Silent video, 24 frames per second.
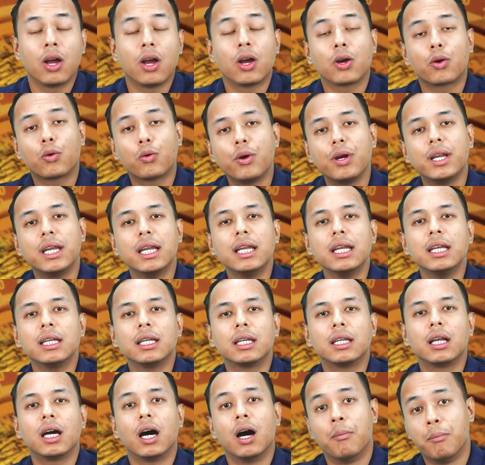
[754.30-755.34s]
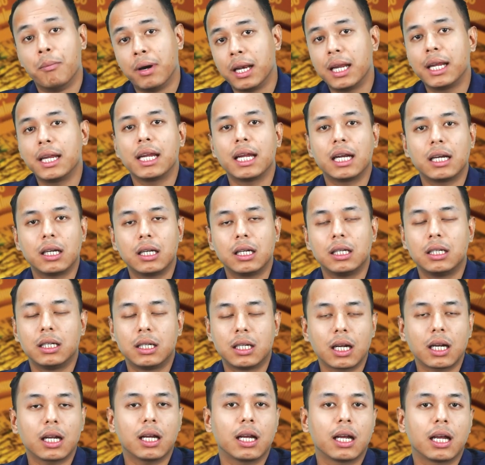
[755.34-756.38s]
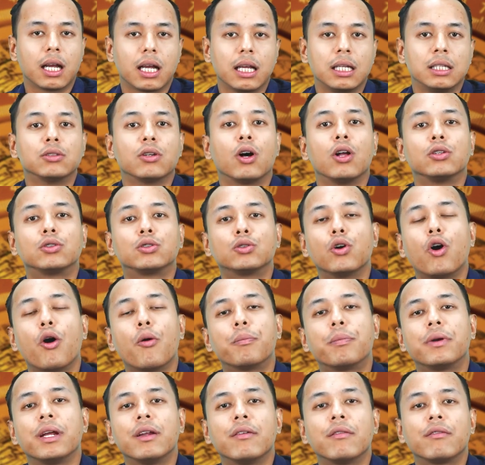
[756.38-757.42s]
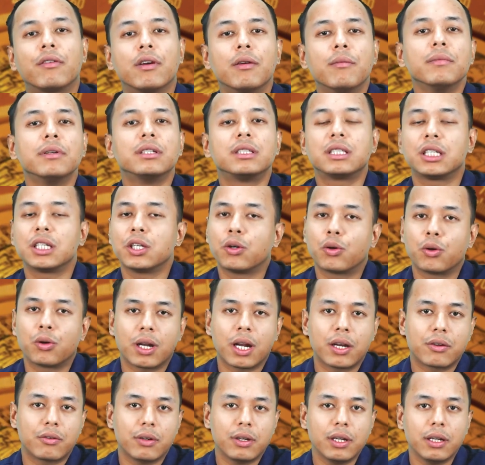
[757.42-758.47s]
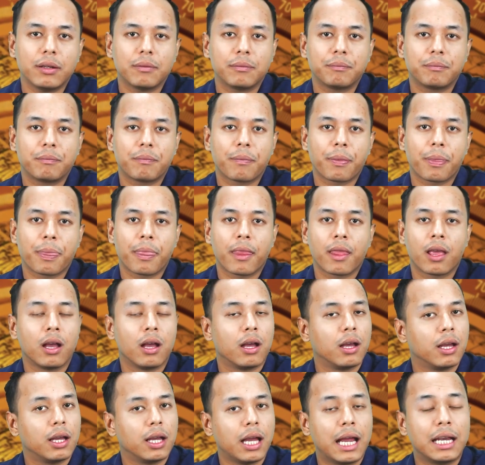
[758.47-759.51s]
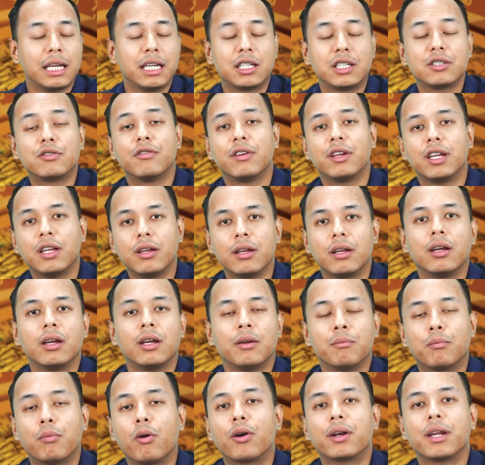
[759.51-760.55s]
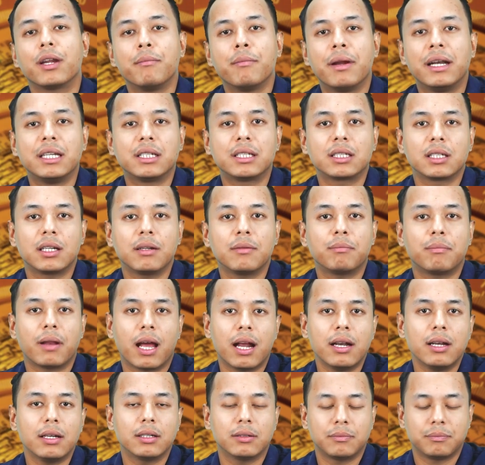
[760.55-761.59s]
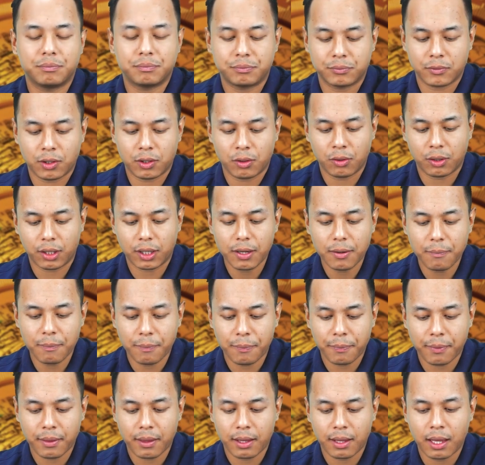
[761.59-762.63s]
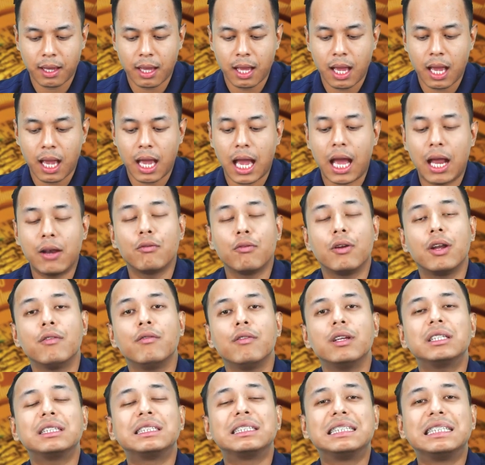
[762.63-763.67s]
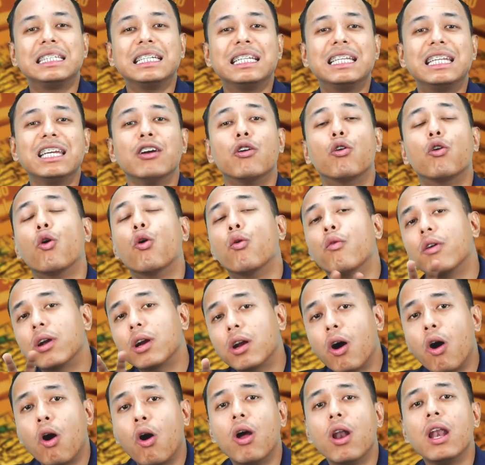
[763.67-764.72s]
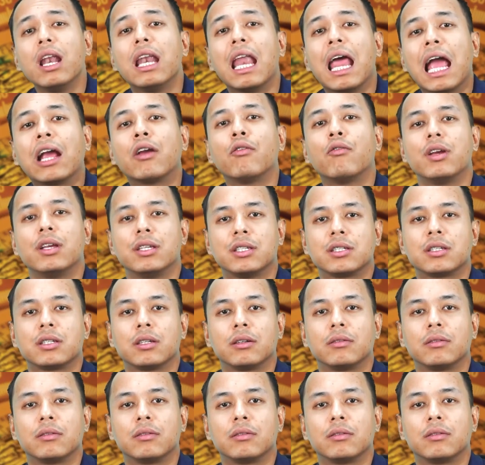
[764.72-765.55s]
Quinine, a malaria drug, is also obtained from cinchona tree, and it is very important medicinal plant. Okay, and when we see the overall language